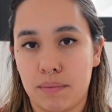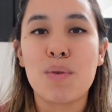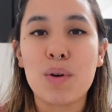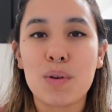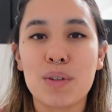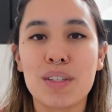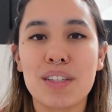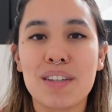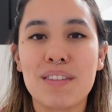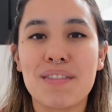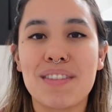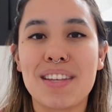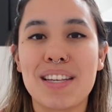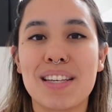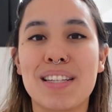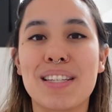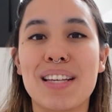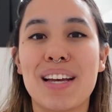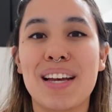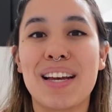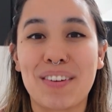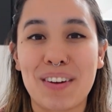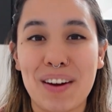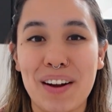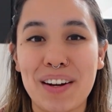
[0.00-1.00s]
Most of these
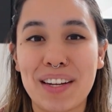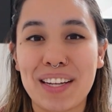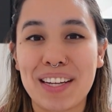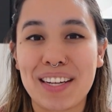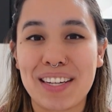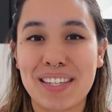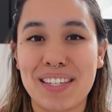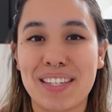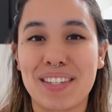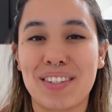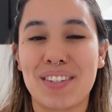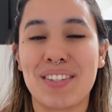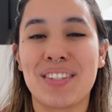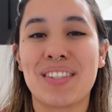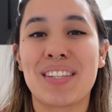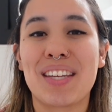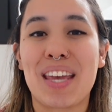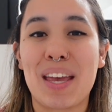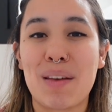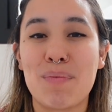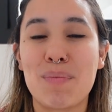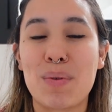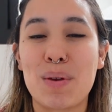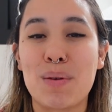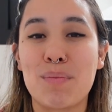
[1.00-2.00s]
chronic conditions
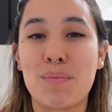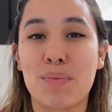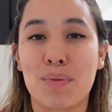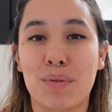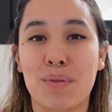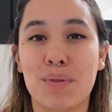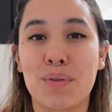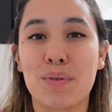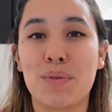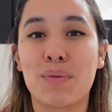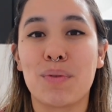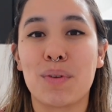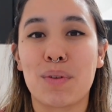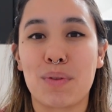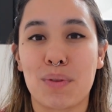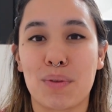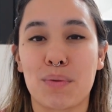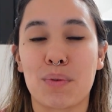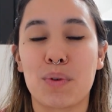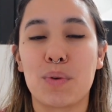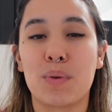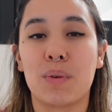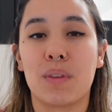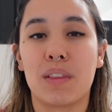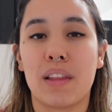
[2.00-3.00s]
can be improved
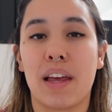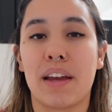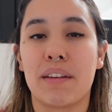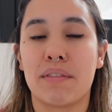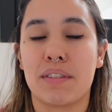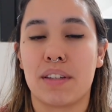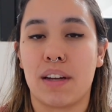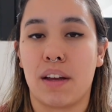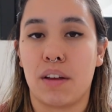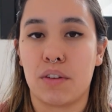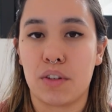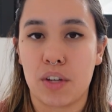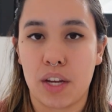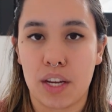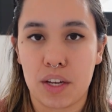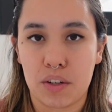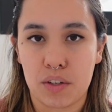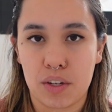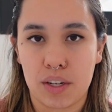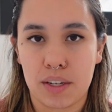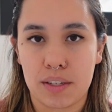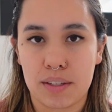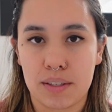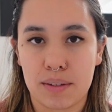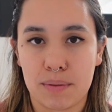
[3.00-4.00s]
through lifestyle
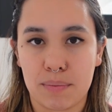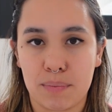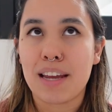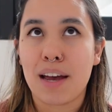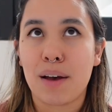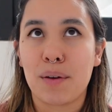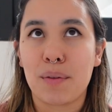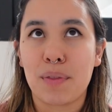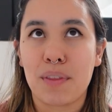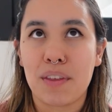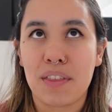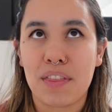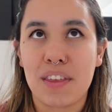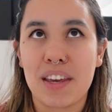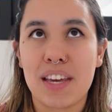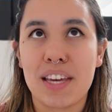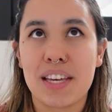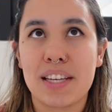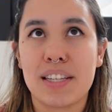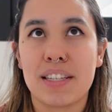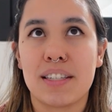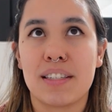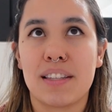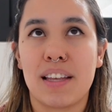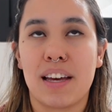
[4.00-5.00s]
changes. Now, the thing
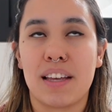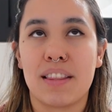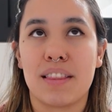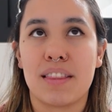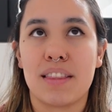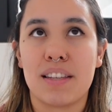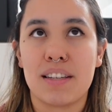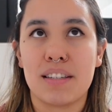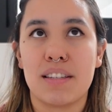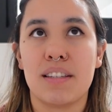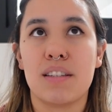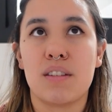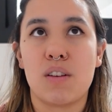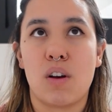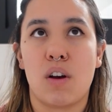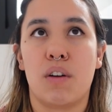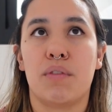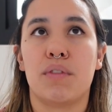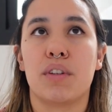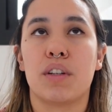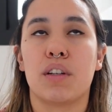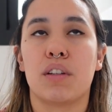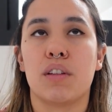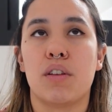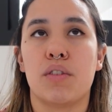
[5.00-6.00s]
is that this is
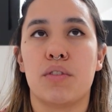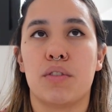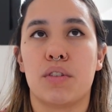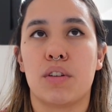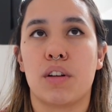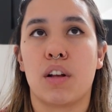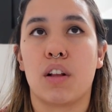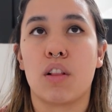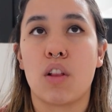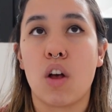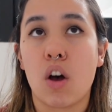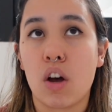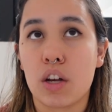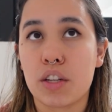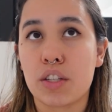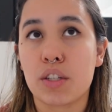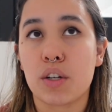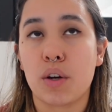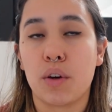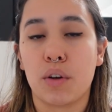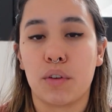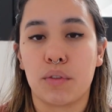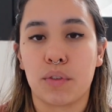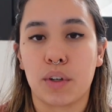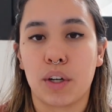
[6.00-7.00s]
often
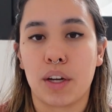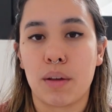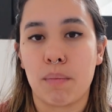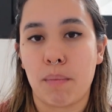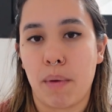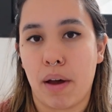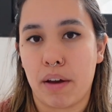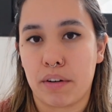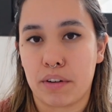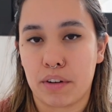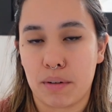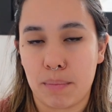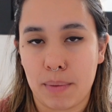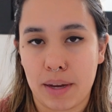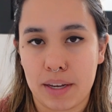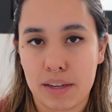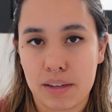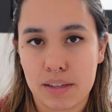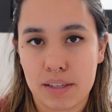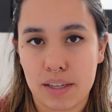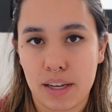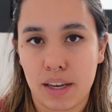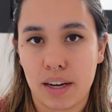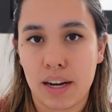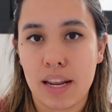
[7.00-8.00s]
glossed over in modern
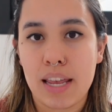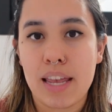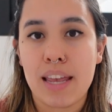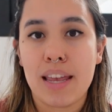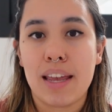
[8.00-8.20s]
medicine.